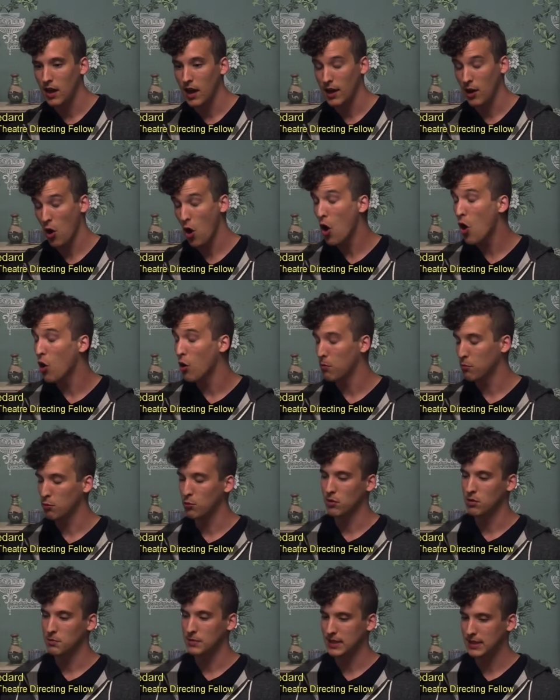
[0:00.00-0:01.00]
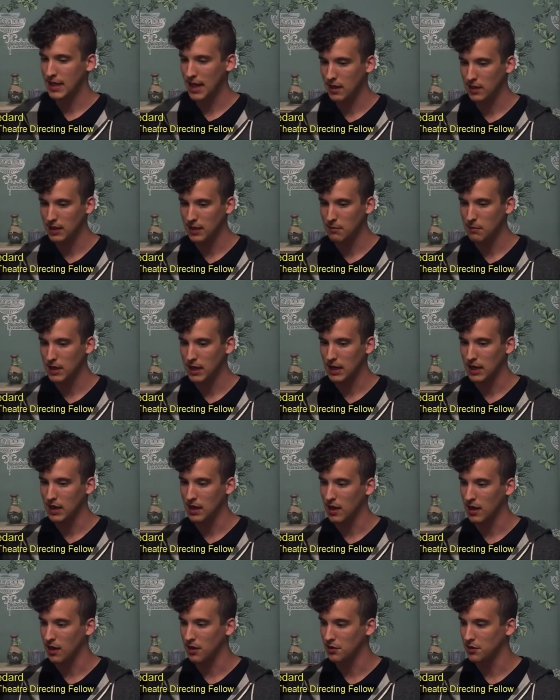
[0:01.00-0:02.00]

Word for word: I hope, will be telling me uh,